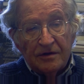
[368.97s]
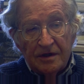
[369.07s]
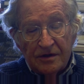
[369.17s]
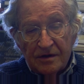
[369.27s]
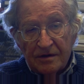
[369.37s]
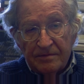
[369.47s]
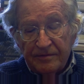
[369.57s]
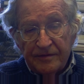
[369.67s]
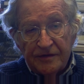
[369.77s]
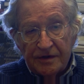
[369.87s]
these are
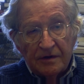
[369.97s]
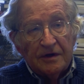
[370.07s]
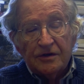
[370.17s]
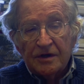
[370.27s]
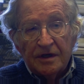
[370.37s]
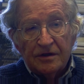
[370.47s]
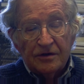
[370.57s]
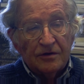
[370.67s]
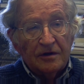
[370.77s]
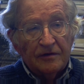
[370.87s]
serious changes
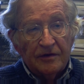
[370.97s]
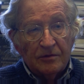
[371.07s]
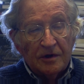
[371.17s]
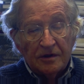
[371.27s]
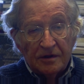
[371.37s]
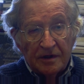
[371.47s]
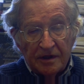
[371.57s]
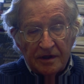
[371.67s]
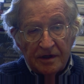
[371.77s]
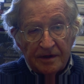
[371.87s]
all over the world,
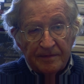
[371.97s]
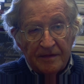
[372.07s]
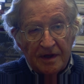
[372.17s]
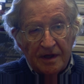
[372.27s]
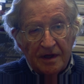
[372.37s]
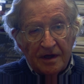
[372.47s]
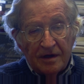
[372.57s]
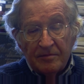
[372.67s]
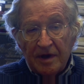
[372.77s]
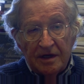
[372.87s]
and
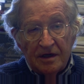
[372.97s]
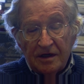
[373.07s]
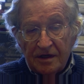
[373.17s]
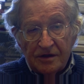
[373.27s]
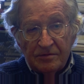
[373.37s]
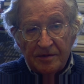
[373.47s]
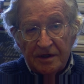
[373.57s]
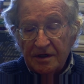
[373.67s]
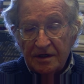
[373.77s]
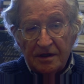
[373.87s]
MENA has
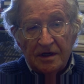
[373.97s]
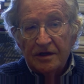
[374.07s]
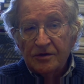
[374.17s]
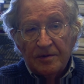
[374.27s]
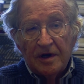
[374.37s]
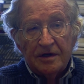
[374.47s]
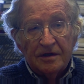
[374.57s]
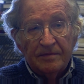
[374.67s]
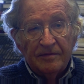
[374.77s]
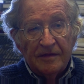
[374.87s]
been an
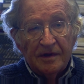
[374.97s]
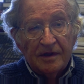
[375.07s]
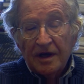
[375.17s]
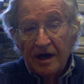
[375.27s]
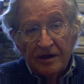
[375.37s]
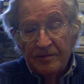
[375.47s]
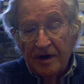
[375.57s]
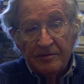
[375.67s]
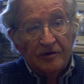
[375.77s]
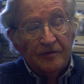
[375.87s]
inspiration. The Occupy
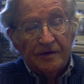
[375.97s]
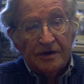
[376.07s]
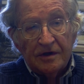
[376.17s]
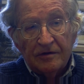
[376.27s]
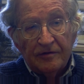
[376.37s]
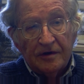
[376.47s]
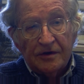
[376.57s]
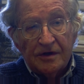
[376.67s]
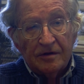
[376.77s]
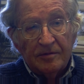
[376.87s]
movements here, for
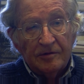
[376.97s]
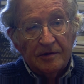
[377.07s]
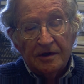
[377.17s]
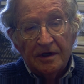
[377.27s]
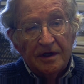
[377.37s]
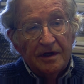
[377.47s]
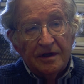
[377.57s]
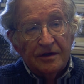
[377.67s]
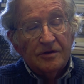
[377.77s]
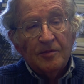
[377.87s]
example, were
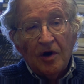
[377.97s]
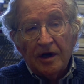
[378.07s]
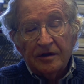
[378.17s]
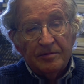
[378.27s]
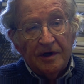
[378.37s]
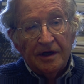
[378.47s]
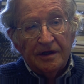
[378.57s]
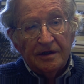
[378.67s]
sparked by